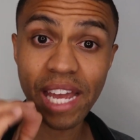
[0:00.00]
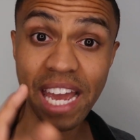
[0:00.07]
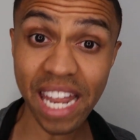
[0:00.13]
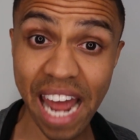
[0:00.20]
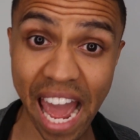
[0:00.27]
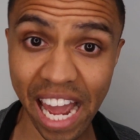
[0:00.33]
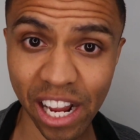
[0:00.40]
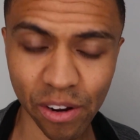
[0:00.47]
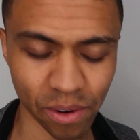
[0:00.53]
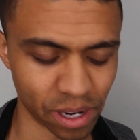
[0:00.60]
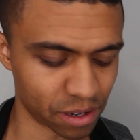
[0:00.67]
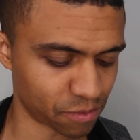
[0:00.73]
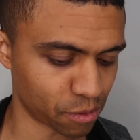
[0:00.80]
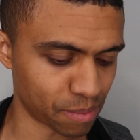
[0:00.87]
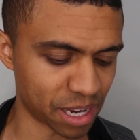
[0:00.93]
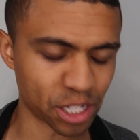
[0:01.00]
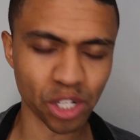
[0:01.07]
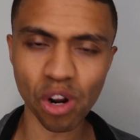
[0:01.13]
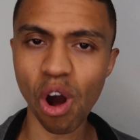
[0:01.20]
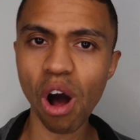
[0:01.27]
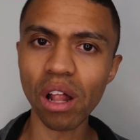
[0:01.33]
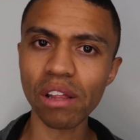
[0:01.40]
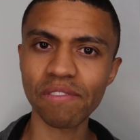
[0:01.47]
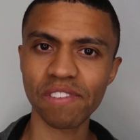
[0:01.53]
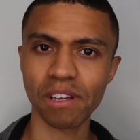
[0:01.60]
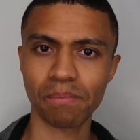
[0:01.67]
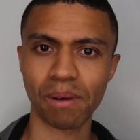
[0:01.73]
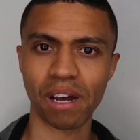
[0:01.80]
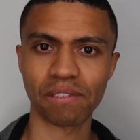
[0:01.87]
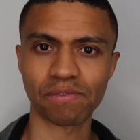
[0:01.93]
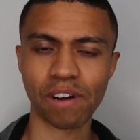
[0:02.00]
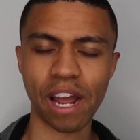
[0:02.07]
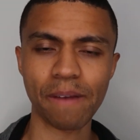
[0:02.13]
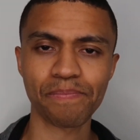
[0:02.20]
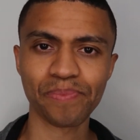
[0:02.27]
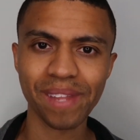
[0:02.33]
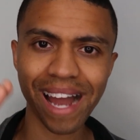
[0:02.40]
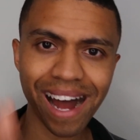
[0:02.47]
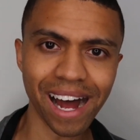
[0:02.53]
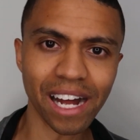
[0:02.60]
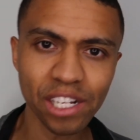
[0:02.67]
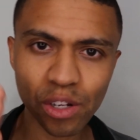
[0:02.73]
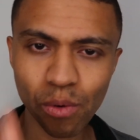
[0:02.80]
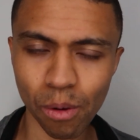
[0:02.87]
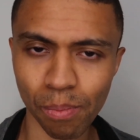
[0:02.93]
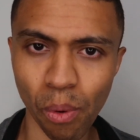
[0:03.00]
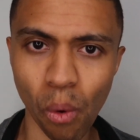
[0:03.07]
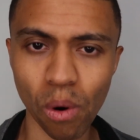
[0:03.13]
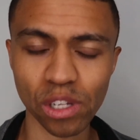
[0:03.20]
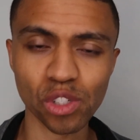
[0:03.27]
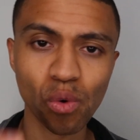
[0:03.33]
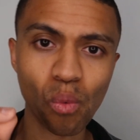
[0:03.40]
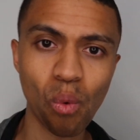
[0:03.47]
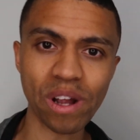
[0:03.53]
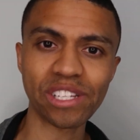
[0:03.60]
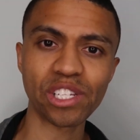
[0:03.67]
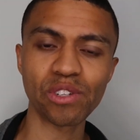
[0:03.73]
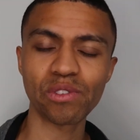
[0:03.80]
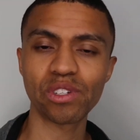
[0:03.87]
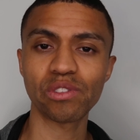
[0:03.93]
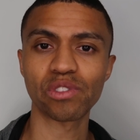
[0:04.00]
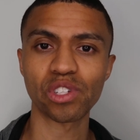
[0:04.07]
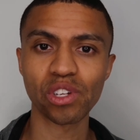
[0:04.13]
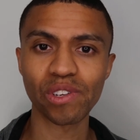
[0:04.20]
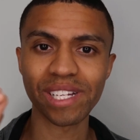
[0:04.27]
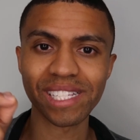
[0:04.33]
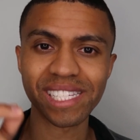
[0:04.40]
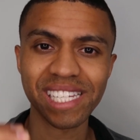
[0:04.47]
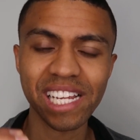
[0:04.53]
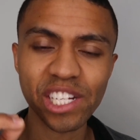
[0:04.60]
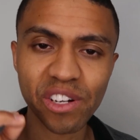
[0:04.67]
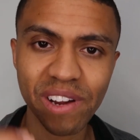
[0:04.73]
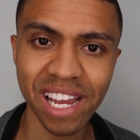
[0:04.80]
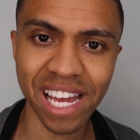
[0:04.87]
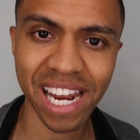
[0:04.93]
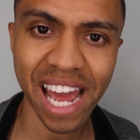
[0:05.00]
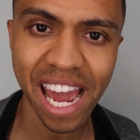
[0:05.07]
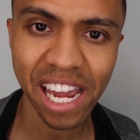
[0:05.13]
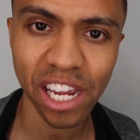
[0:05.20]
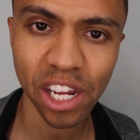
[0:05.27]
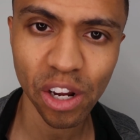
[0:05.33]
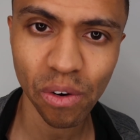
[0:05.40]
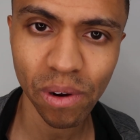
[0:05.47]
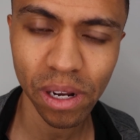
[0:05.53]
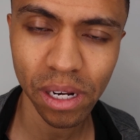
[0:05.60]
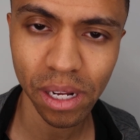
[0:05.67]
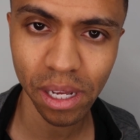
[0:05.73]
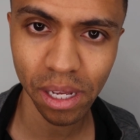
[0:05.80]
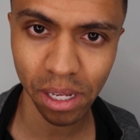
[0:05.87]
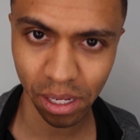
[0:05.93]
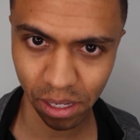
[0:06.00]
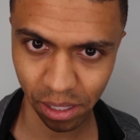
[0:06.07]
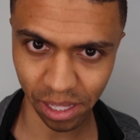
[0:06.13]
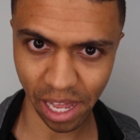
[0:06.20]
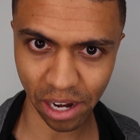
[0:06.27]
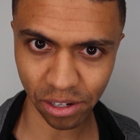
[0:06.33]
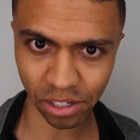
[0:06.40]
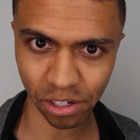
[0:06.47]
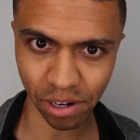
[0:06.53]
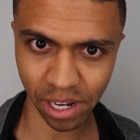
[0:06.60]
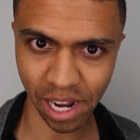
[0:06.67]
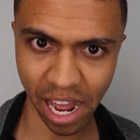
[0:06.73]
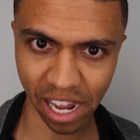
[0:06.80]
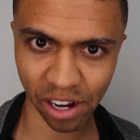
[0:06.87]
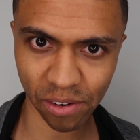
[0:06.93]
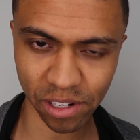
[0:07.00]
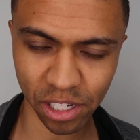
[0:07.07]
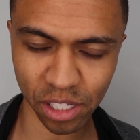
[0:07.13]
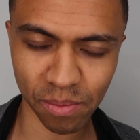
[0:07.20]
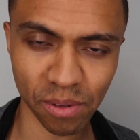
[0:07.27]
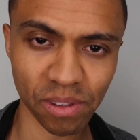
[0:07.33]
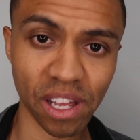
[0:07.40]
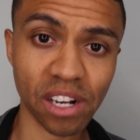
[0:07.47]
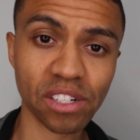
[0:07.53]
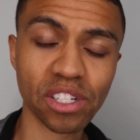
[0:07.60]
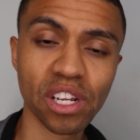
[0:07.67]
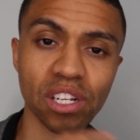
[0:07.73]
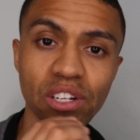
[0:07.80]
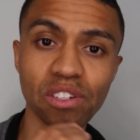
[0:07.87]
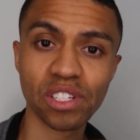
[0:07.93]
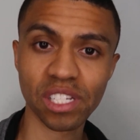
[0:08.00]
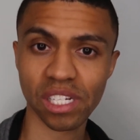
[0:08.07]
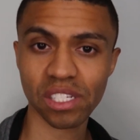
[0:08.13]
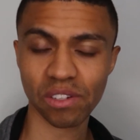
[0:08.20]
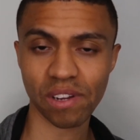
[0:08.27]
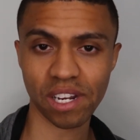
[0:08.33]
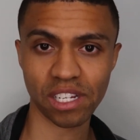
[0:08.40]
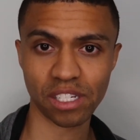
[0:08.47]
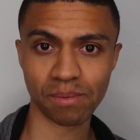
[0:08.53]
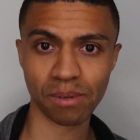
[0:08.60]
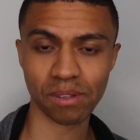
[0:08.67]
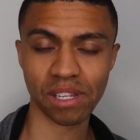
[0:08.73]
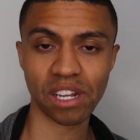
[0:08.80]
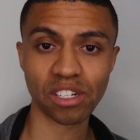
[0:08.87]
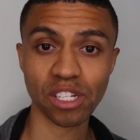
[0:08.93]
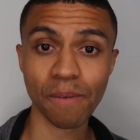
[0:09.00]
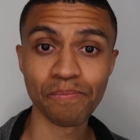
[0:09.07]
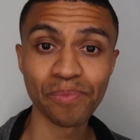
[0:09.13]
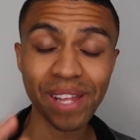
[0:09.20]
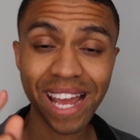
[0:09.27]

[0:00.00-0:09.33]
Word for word: inaccurate information, all of the above, right? On your reports, what do you do? So you can send your inaccurate letters, your inaccurate dispute letters, your six oh nine dispute letters,